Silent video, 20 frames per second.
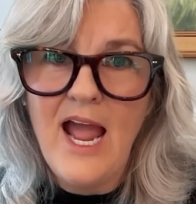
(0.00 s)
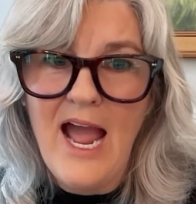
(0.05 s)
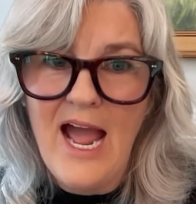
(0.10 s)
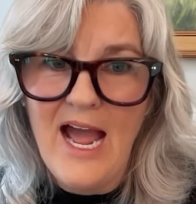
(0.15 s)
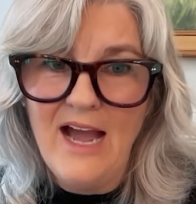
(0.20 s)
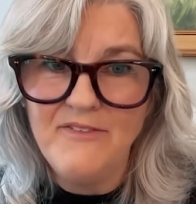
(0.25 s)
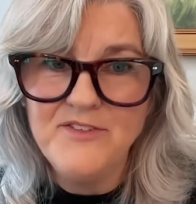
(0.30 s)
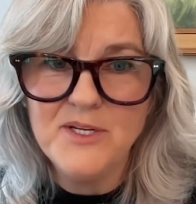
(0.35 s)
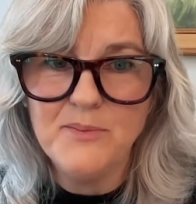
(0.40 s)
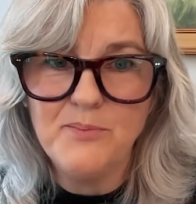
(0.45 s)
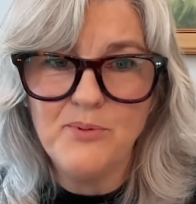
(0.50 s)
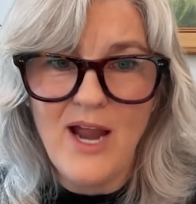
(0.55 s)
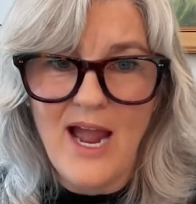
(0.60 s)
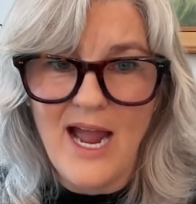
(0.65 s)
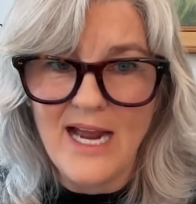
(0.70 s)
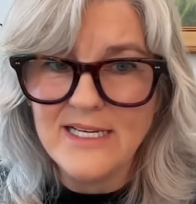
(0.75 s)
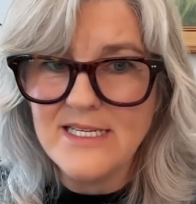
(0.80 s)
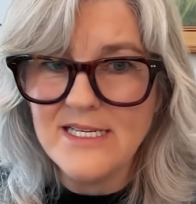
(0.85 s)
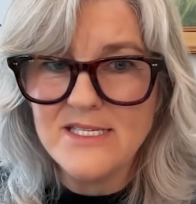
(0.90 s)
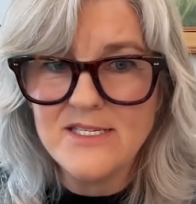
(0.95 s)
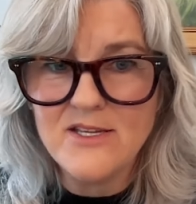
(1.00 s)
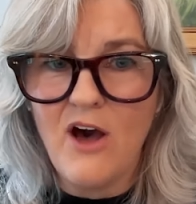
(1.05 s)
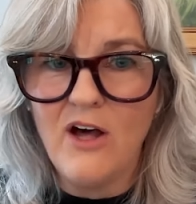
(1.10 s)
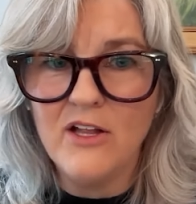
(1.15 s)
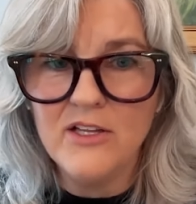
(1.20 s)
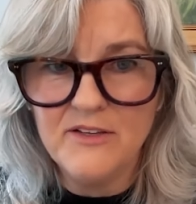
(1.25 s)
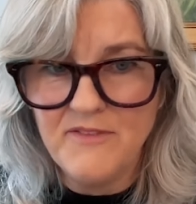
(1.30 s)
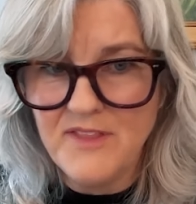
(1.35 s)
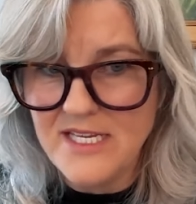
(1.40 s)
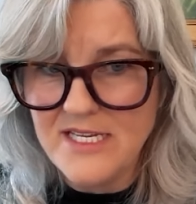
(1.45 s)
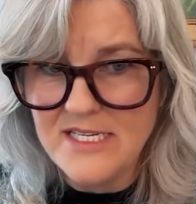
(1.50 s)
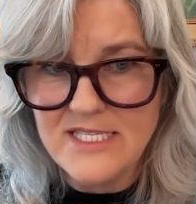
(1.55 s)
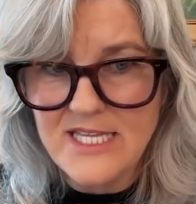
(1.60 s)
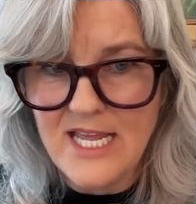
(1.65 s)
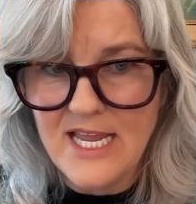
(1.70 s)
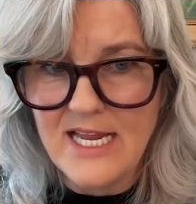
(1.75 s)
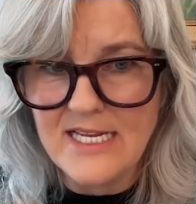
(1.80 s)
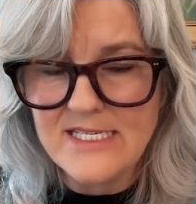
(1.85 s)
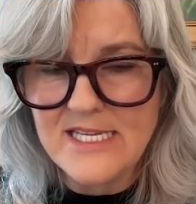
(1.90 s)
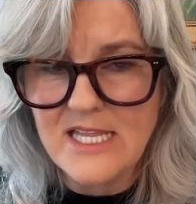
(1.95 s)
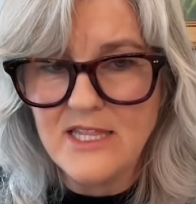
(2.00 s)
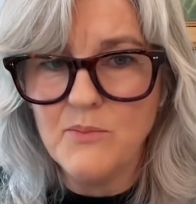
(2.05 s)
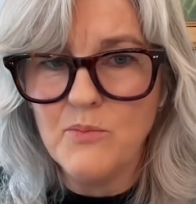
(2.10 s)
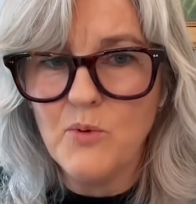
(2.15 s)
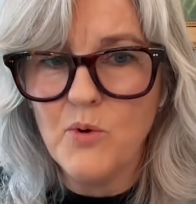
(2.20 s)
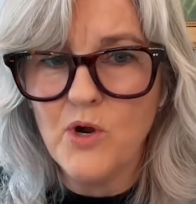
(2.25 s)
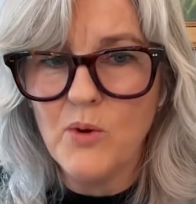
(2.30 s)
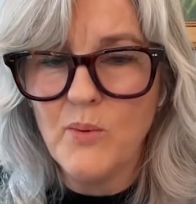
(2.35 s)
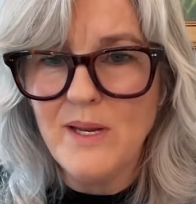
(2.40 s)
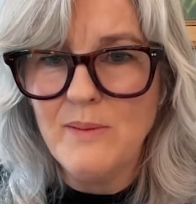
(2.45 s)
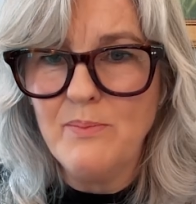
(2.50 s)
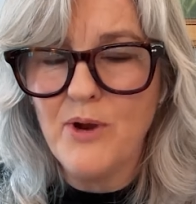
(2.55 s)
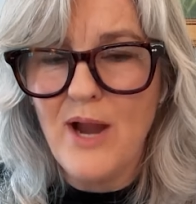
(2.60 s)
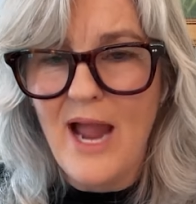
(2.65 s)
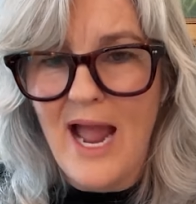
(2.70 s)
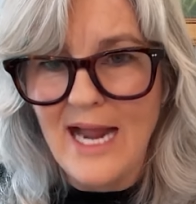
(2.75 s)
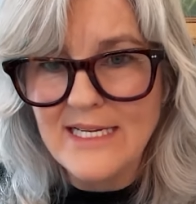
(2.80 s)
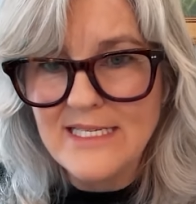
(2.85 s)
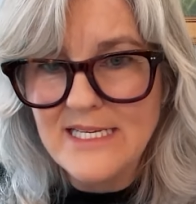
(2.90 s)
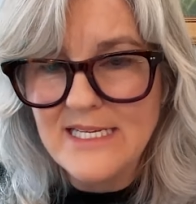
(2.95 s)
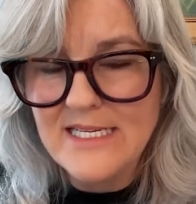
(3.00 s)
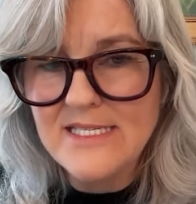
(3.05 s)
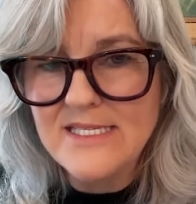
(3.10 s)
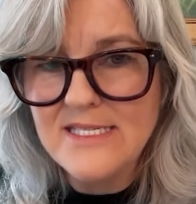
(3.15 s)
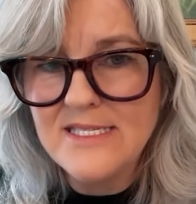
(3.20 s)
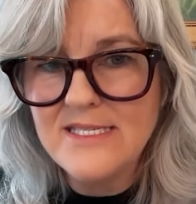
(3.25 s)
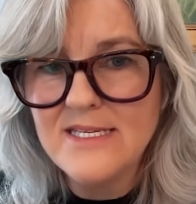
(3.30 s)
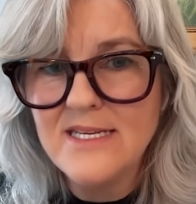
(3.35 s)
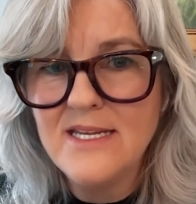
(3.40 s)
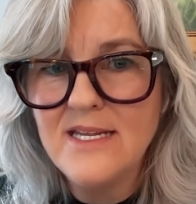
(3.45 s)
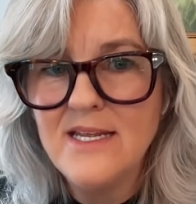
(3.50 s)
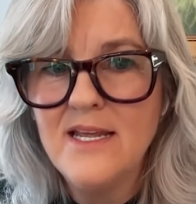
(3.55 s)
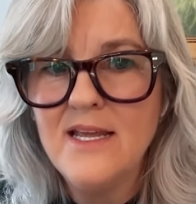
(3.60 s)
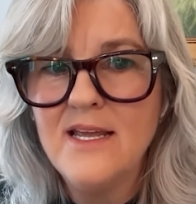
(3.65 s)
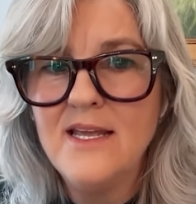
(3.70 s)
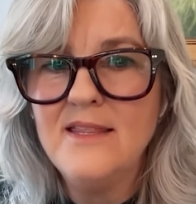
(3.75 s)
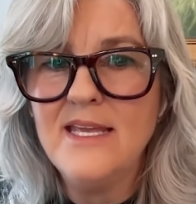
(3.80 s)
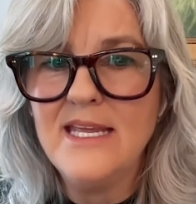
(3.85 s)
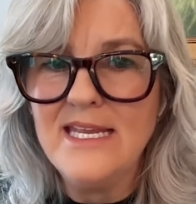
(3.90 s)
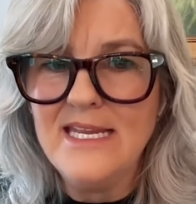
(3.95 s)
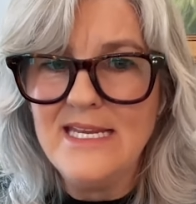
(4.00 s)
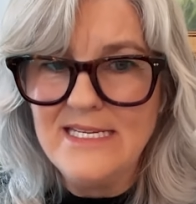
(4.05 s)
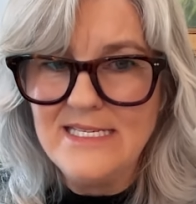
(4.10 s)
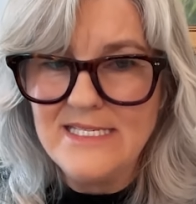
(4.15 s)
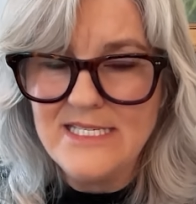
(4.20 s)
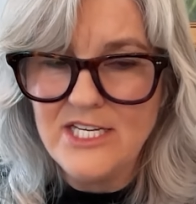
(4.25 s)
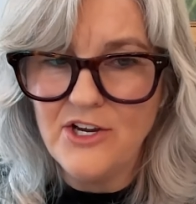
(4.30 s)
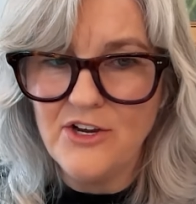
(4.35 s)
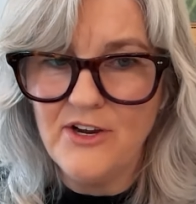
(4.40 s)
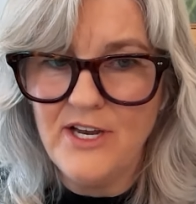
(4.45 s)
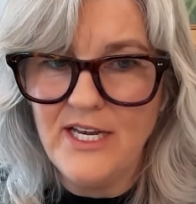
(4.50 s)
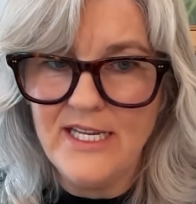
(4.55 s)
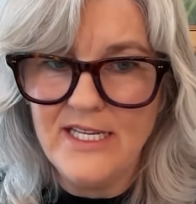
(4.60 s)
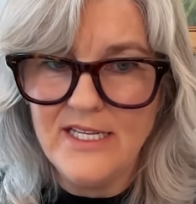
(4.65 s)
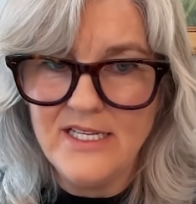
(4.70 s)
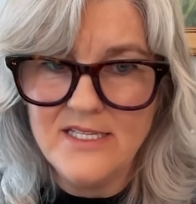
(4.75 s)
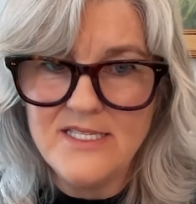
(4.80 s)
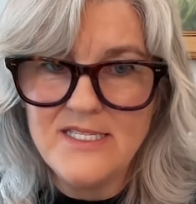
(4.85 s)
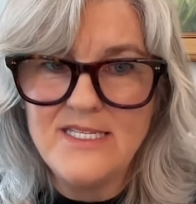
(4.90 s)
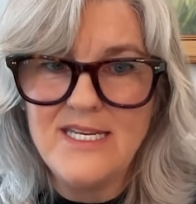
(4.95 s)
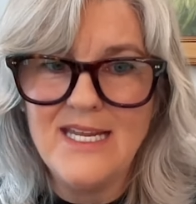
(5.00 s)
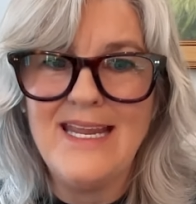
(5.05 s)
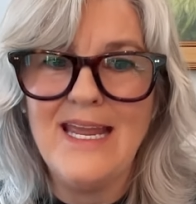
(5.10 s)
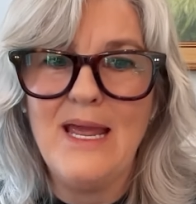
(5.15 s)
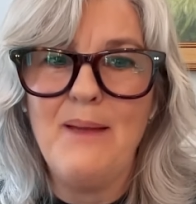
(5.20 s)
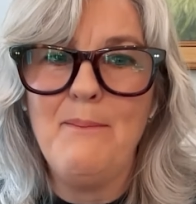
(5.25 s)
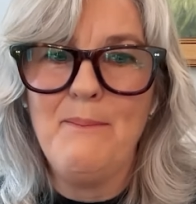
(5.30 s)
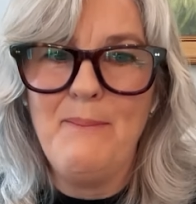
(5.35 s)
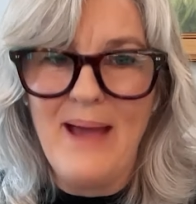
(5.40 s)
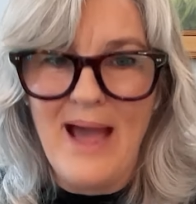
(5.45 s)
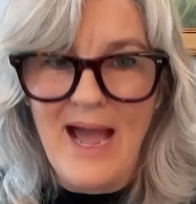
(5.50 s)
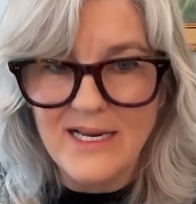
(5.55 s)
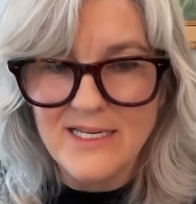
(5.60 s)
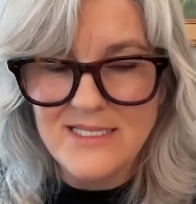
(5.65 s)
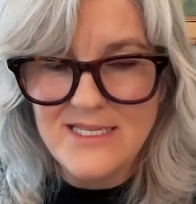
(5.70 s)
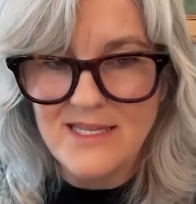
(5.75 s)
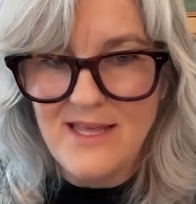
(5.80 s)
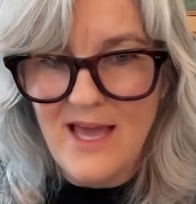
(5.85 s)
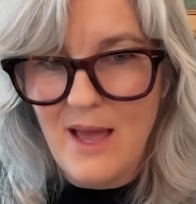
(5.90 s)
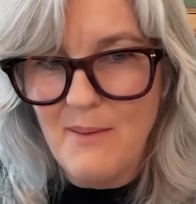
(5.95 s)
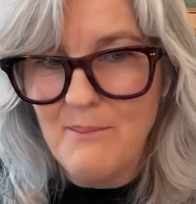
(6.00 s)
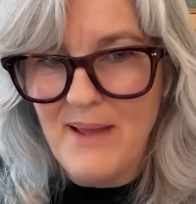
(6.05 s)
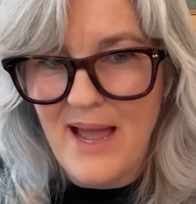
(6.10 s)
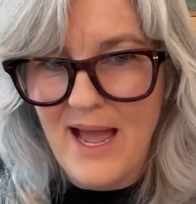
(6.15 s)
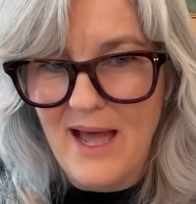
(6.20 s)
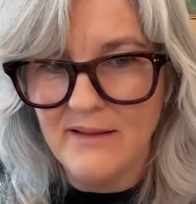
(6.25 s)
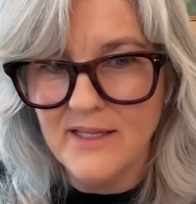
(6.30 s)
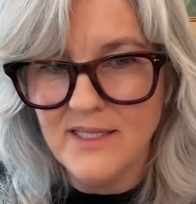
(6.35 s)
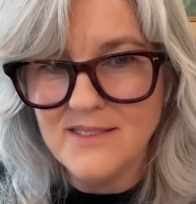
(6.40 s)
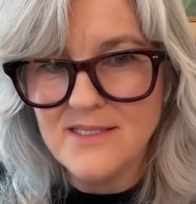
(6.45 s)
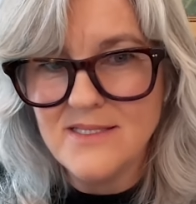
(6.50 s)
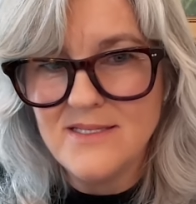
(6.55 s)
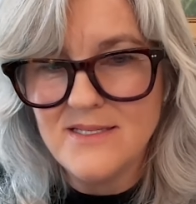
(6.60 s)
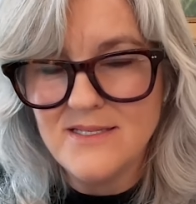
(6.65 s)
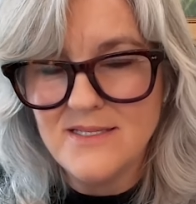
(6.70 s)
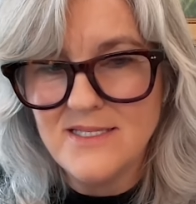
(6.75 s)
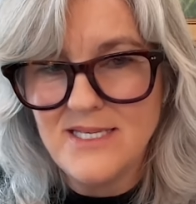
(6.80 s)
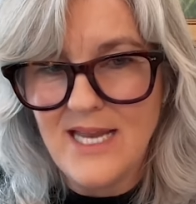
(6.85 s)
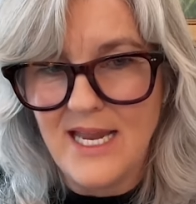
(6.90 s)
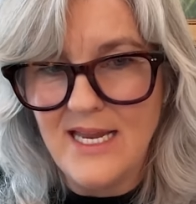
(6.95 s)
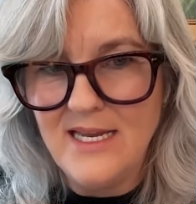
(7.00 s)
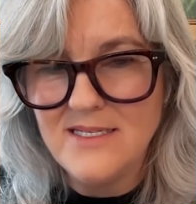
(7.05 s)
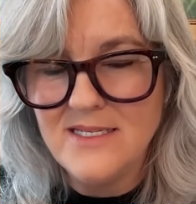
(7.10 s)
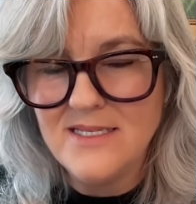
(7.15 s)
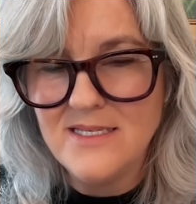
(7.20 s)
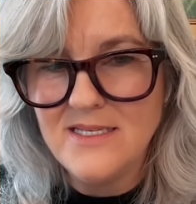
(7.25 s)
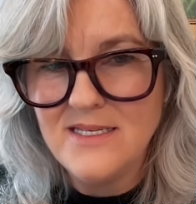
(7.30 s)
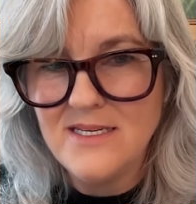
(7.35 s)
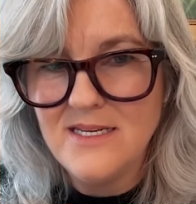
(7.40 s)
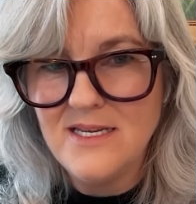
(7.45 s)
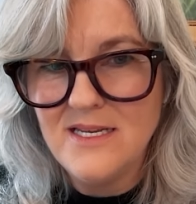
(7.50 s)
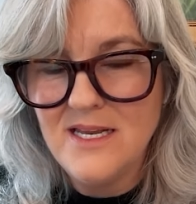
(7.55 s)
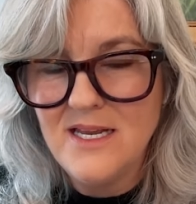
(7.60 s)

have to practice all of these things and the more we practice the easier it is to get back to that balanced state